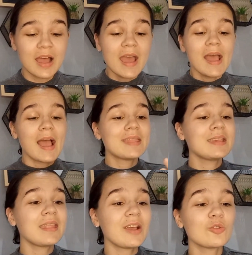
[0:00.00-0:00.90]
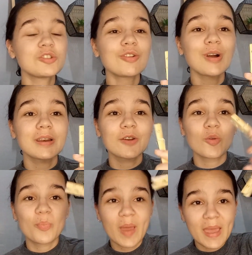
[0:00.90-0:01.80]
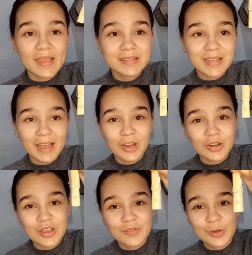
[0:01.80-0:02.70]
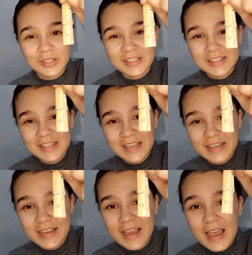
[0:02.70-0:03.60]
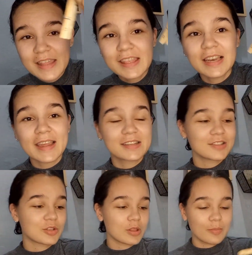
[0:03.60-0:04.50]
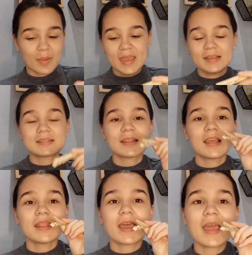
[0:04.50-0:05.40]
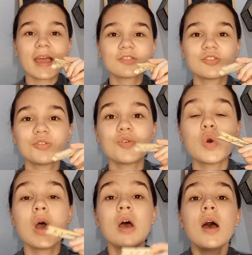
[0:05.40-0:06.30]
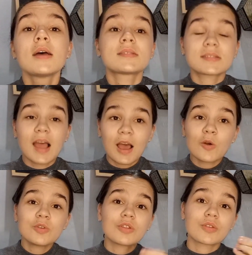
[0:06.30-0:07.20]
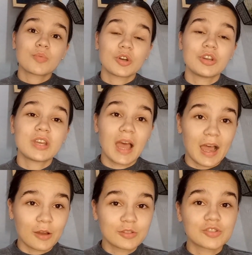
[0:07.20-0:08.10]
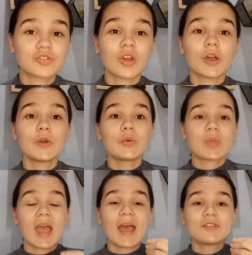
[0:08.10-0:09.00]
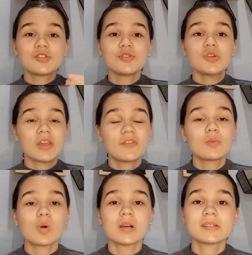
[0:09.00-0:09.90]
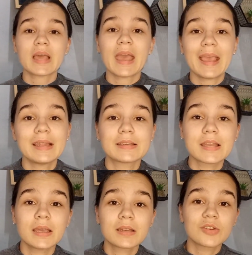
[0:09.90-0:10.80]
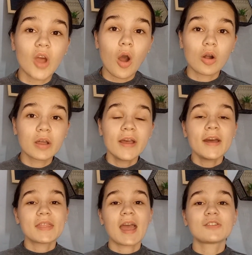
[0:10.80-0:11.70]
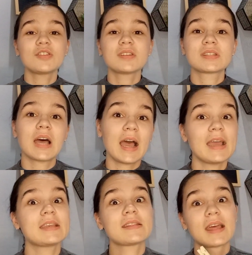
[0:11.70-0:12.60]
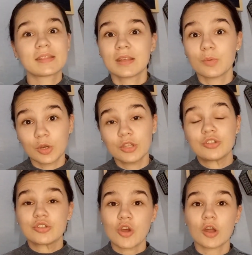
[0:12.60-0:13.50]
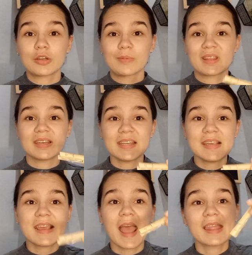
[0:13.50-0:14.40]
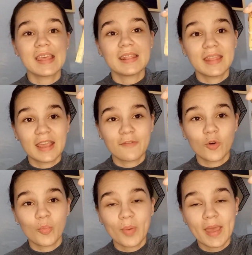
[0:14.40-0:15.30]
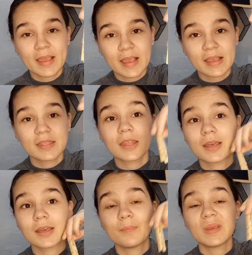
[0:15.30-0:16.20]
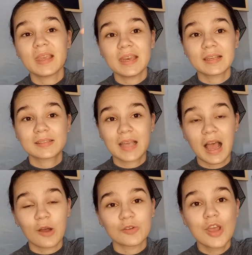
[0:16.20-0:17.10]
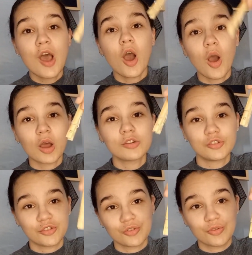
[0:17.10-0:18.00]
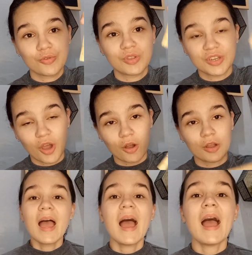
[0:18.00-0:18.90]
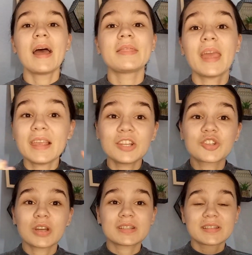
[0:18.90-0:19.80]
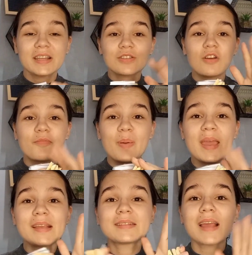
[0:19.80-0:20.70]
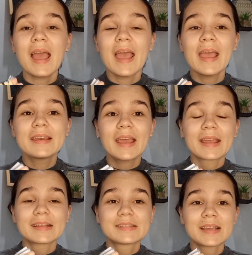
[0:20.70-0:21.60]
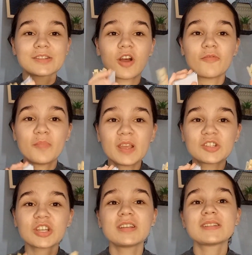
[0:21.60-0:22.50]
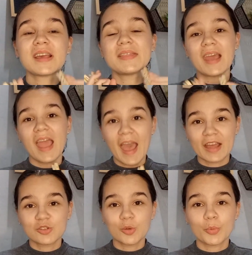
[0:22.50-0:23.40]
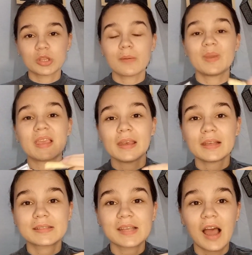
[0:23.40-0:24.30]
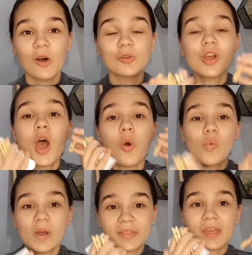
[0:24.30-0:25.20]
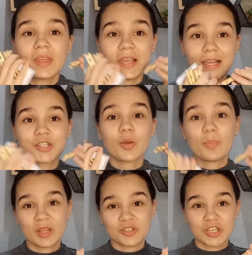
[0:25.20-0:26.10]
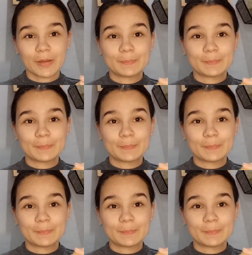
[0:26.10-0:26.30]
And then they also got little pigs. I don't know if you can see the letters on the pigs, and then they had to sound the word out. So they had to, if it was a dog, they had to decide that the word started with a D, and then therefore pegging the beginning sound onto the dog. They each got a set of pigs and a set of pictures, and they had to put the beginning sound with each picture.